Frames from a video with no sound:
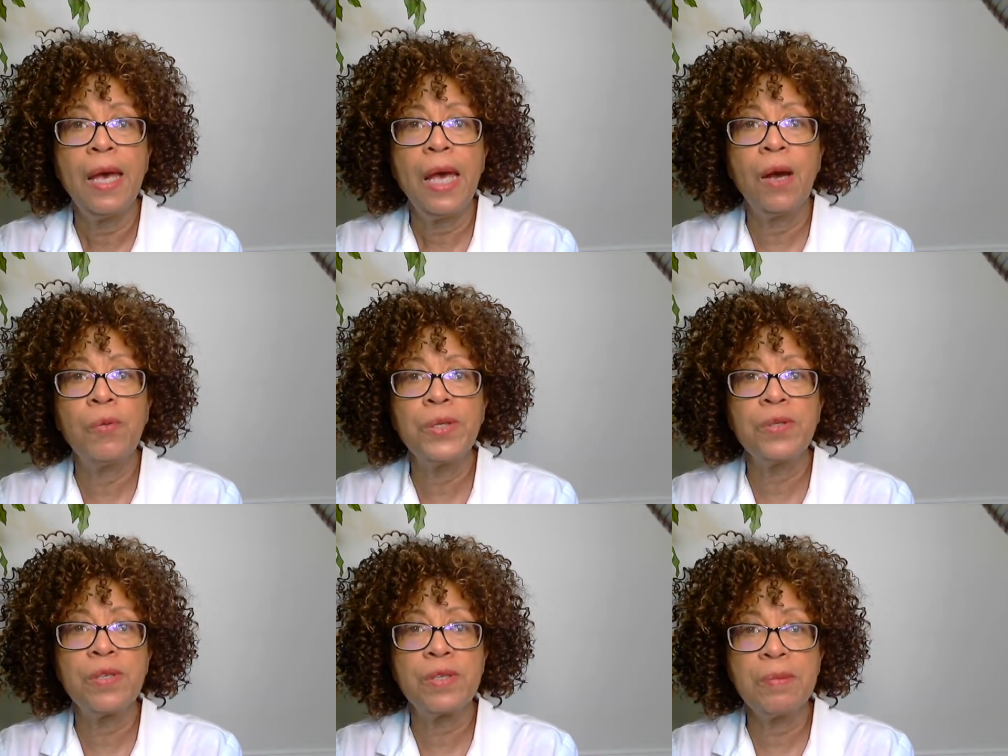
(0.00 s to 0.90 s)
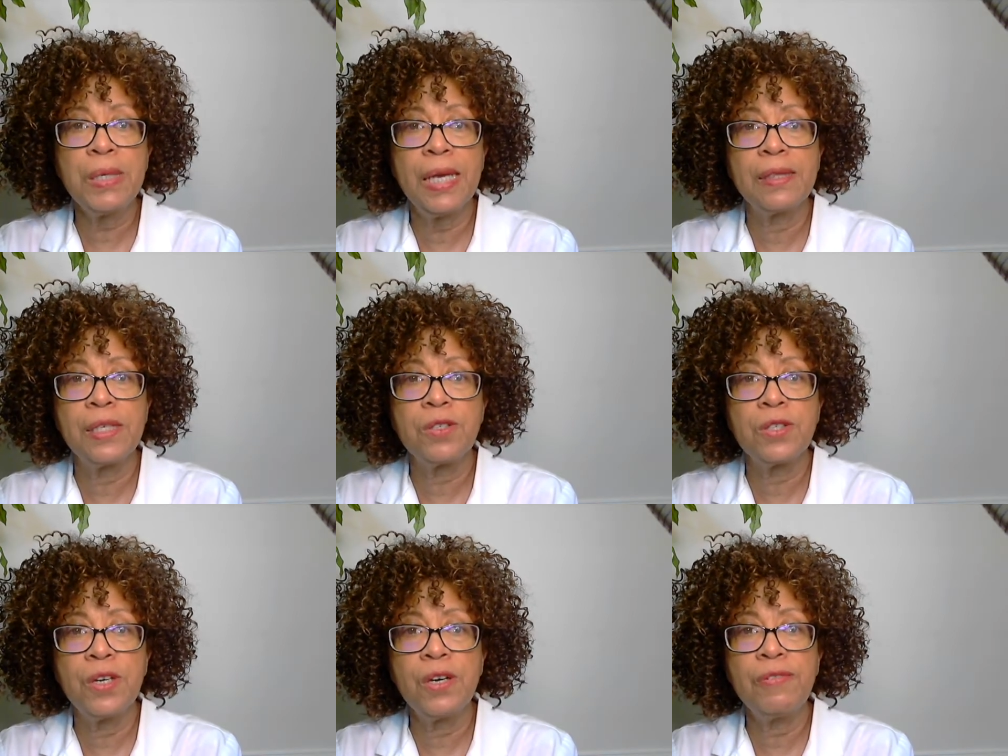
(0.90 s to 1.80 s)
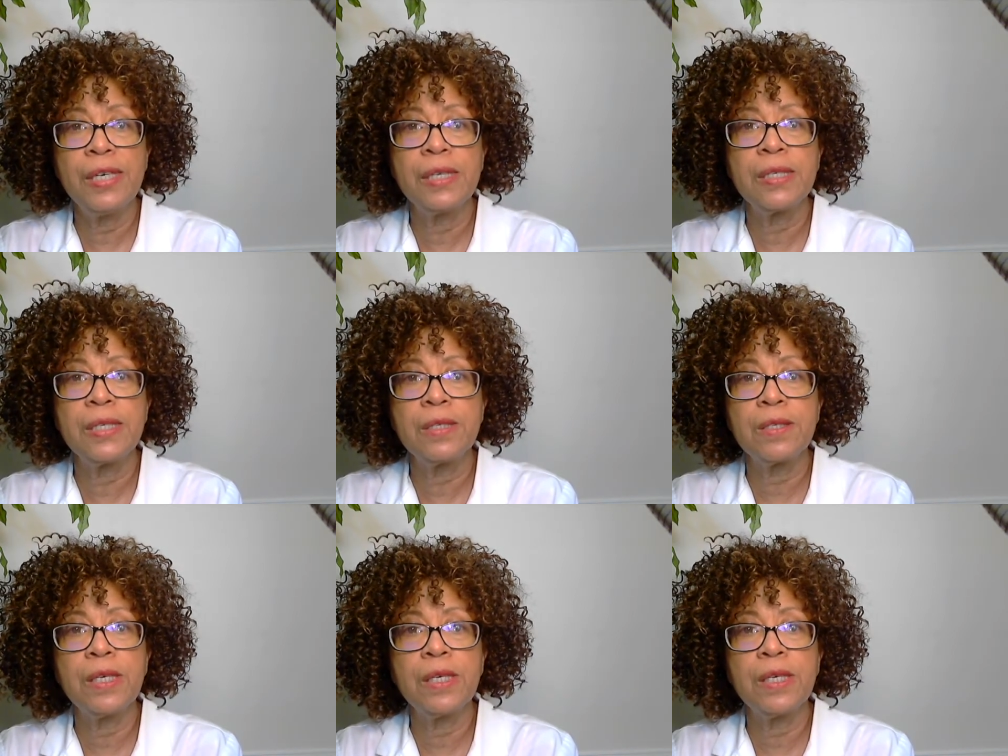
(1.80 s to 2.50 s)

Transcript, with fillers: And when you stimulate these nerve endings,